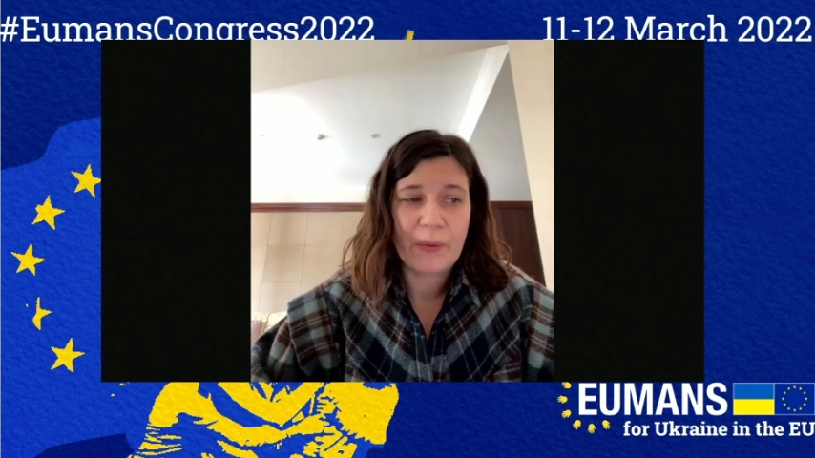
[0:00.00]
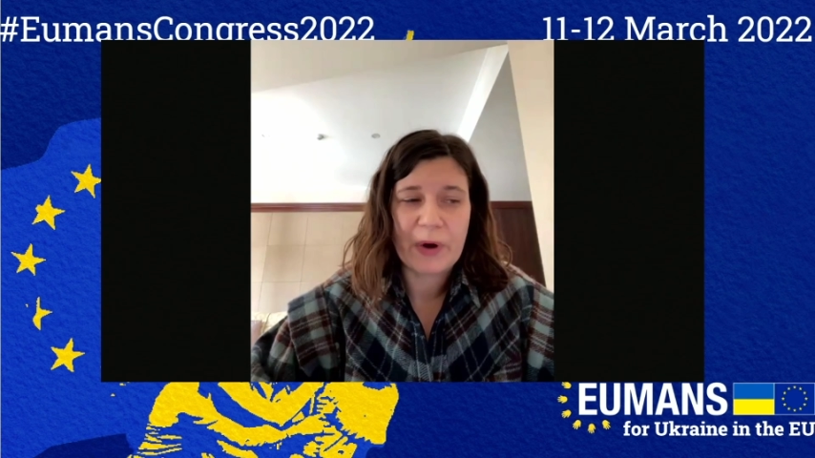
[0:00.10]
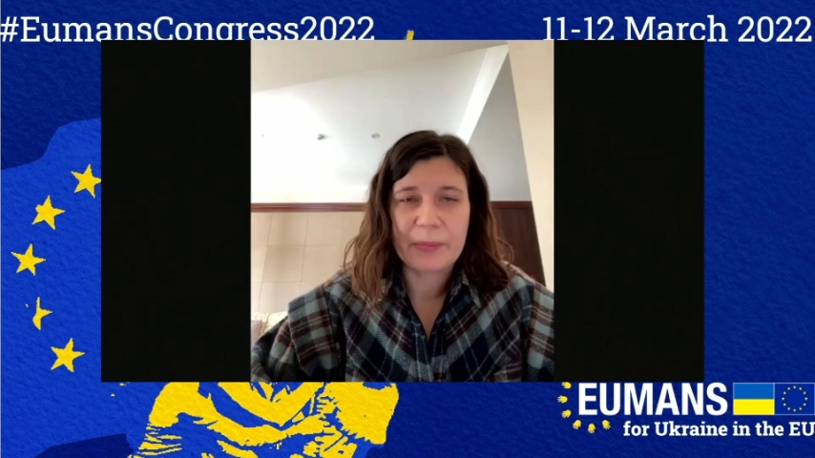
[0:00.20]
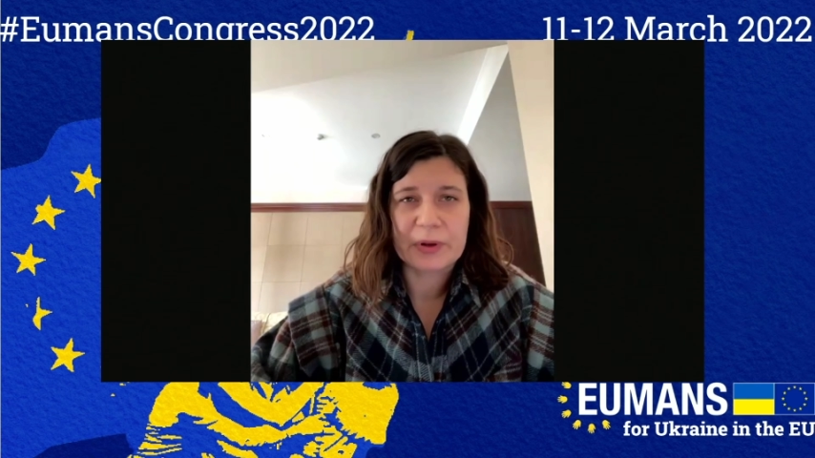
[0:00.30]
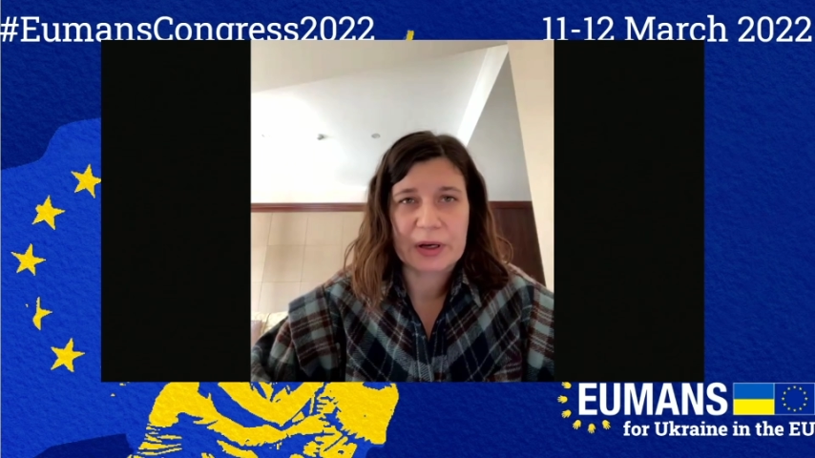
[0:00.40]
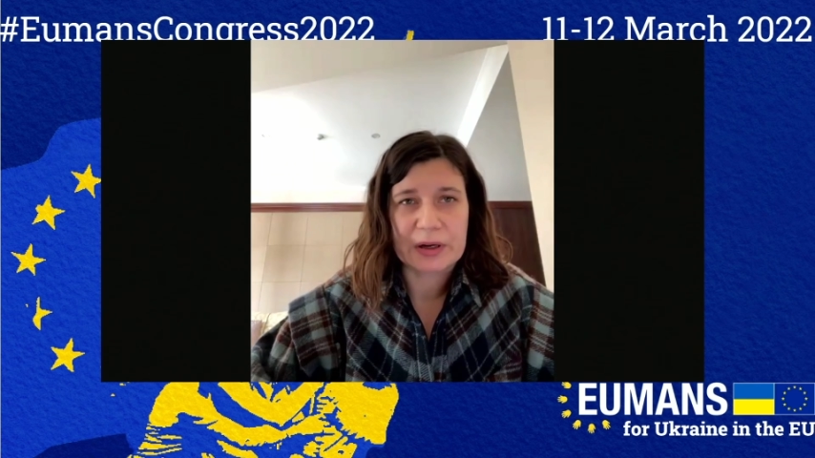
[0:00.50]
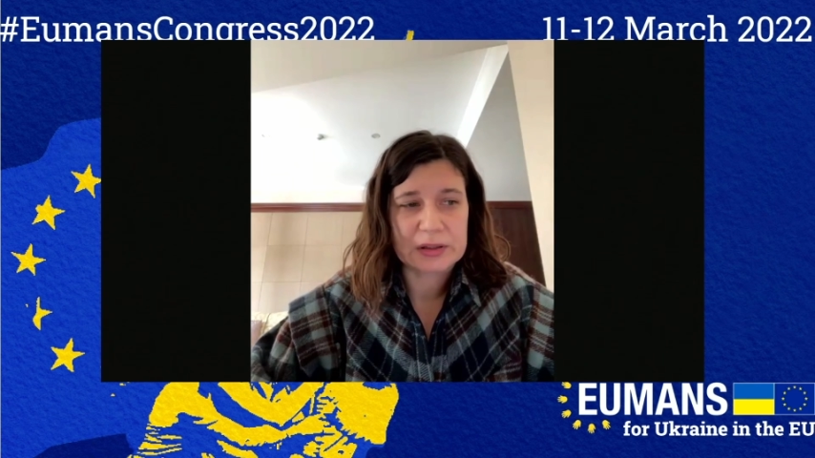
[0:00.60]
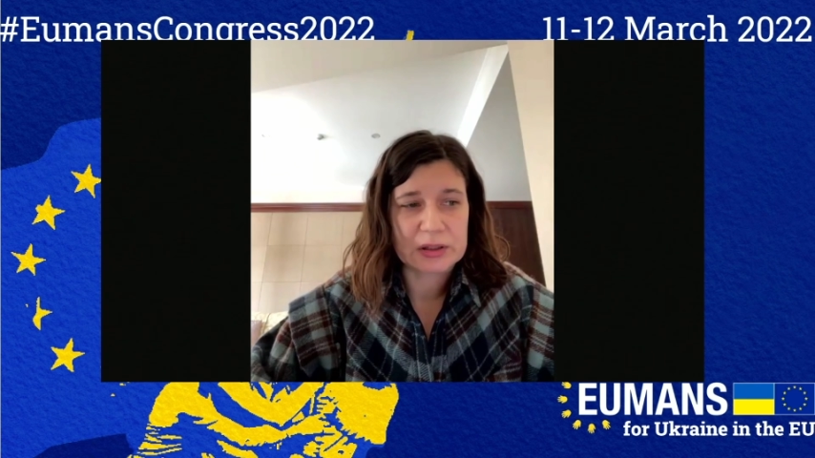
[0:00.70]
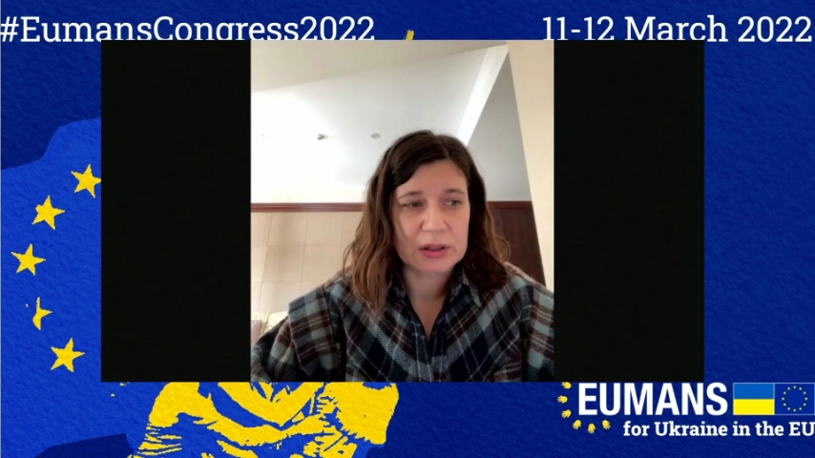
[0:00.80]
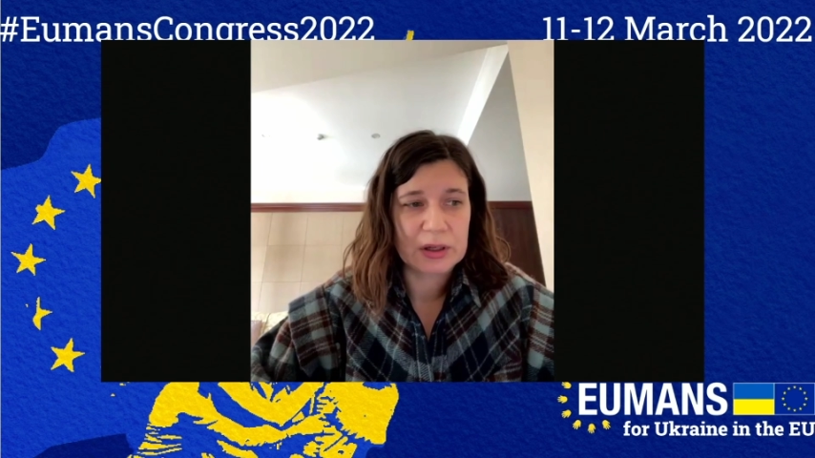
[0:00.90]

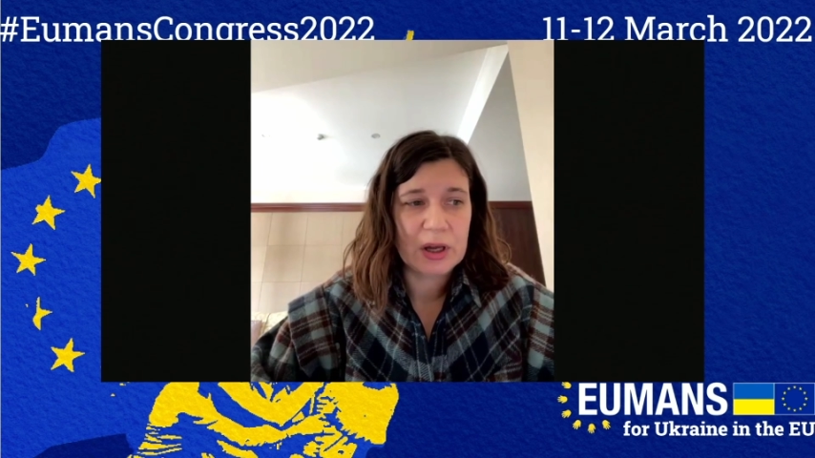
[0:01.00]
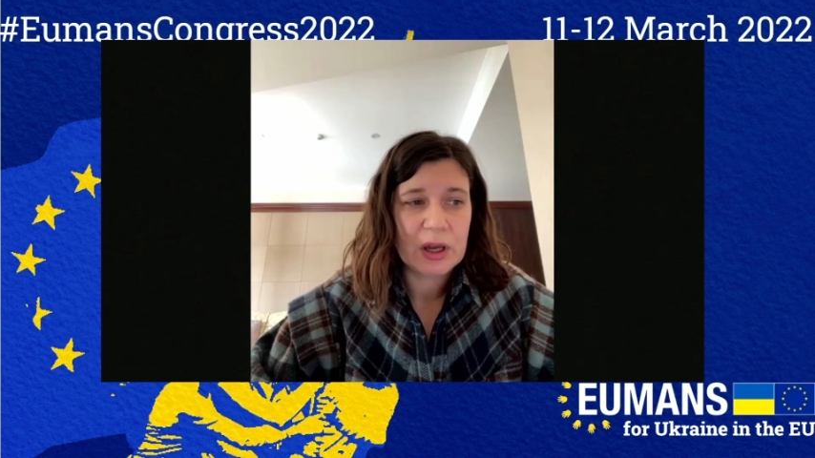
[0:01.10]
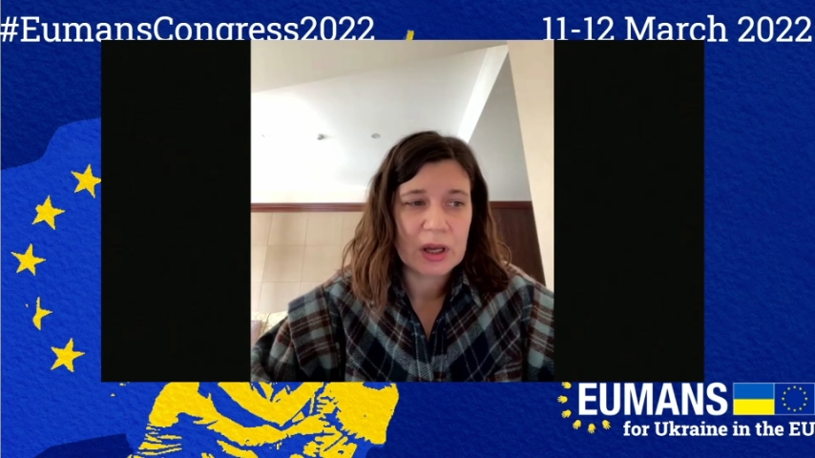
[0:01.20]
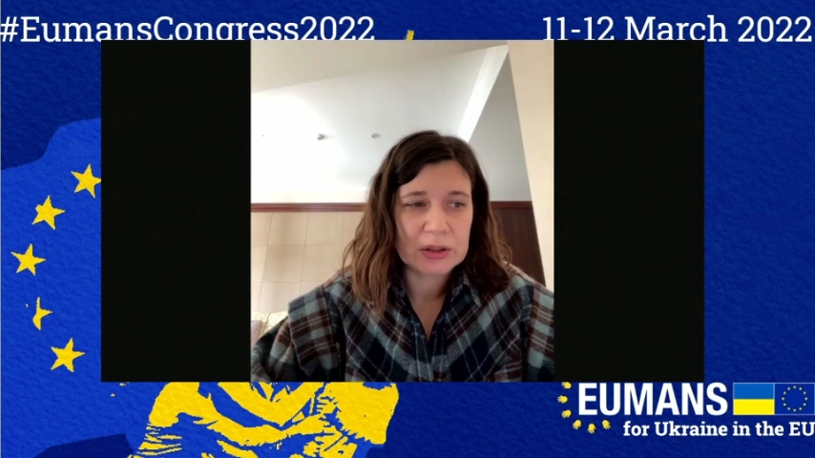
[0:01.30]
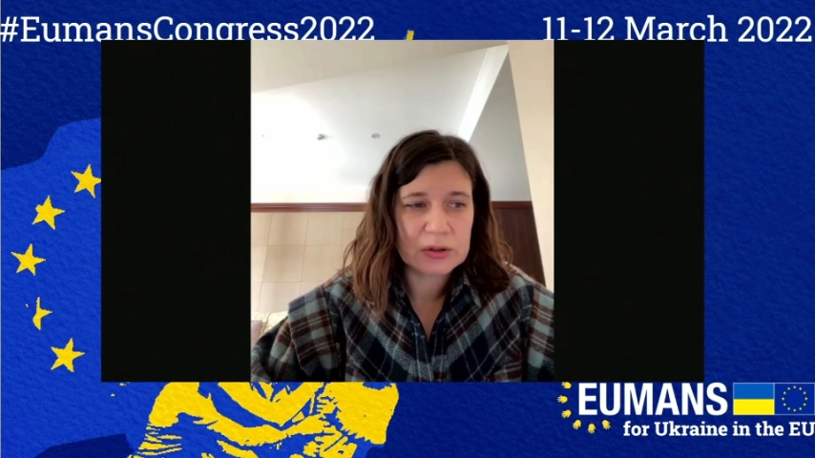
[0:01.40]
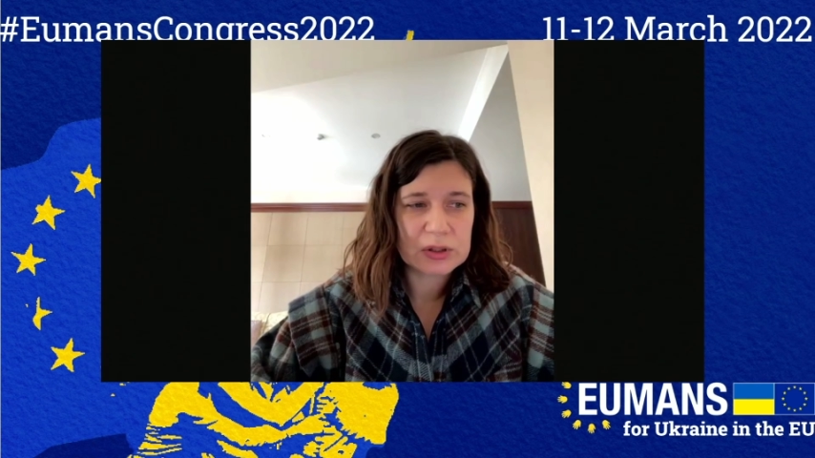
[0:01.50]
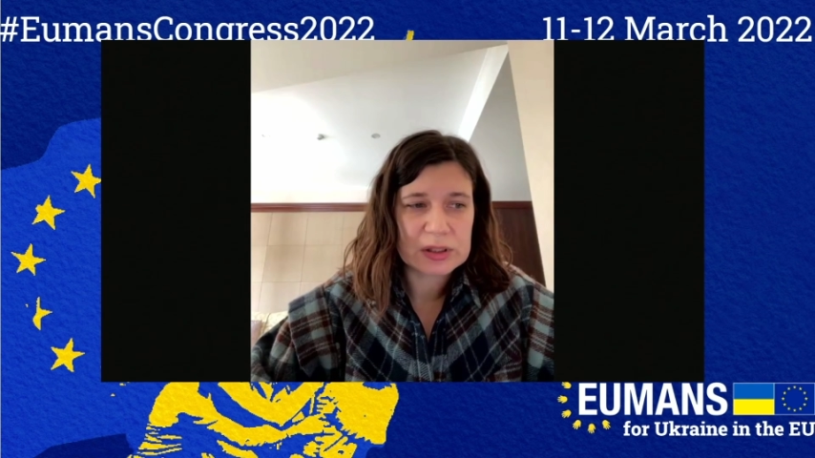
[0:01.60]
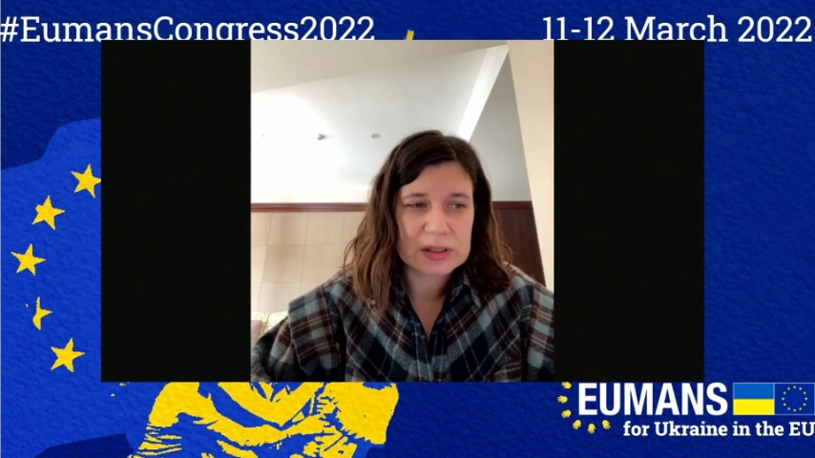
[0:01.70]
weaponize it and use it